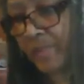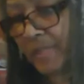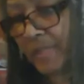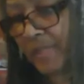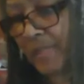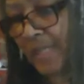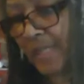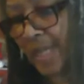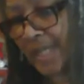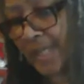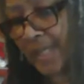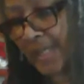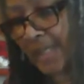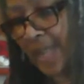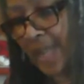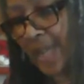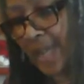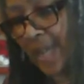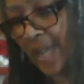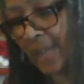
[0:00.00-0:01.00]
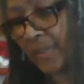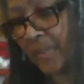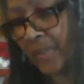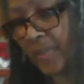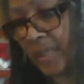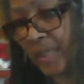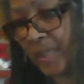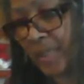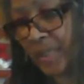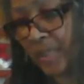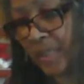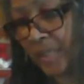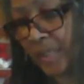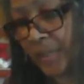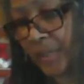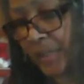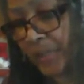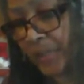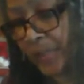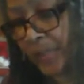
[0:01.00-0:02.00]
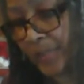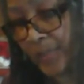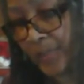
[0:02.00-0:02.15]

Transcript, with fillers: it's got to stay down so it can glue.